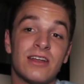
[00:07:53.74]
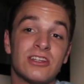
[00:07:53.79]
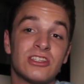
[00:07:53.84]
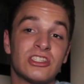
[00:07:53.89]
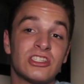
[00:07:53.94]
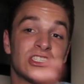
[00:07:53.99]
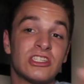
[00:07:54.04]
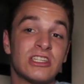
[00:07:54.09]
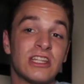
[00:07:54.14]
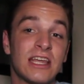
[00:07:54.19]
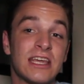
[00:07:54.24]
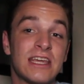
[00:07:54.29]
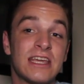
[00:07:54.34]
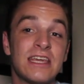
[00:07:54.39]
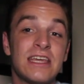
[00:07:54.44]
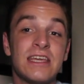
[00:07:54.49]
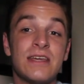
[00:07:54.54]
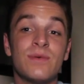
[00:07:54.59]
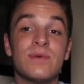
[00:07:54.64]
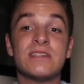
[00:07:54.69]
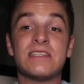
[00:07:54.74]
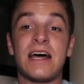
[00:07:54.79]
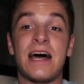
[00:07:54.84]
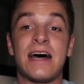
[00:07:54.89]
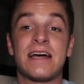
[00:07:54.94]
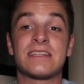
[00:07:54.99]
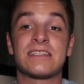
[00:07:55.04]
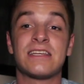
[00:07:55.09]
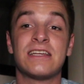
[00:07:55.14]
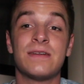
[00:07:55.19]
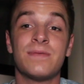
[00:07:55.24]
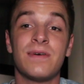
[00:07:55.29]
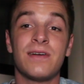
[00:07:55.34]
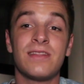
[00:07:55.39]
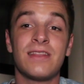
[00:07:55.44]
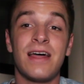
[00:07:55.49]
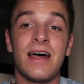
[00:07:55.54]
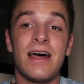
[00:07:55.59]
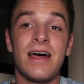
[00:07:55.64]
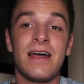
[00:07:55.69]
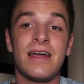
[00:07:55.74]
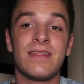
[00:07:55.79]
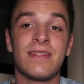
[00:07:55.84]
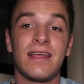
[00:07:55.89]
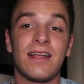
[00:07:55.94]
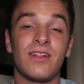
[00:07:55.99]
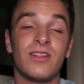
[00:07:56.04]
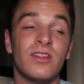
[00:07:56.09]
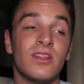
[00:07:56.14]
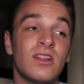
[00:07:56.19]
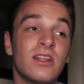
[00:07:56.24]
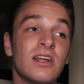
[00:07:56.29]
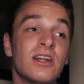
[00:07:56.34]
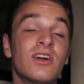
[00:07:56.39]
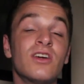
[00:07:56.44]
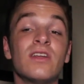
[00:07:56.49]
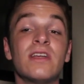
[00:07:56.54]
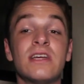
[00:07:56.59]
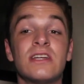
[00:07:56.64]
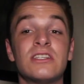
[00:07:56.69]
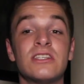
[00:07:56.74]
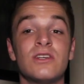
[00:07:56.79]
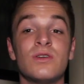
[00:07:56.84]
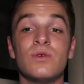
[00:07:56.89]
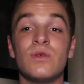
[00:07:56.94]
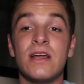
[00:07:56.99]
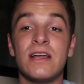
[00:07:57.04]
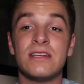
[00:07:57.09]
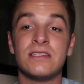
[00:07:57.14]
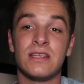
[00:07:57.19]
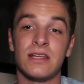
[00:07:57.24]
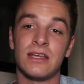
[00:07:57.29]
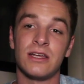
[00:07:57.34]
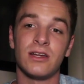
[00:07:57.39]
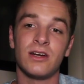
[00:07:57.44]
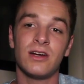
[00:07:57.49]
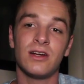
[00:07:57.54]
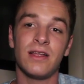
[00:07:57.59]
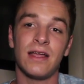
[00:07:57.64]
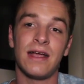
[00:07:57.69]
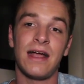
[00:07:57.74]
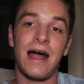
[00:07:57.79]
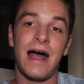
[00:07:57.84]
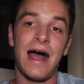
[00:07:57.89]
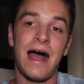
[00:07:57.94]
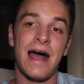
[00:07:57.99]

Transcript: he was asking about that, and, like, literally 2 days later, like,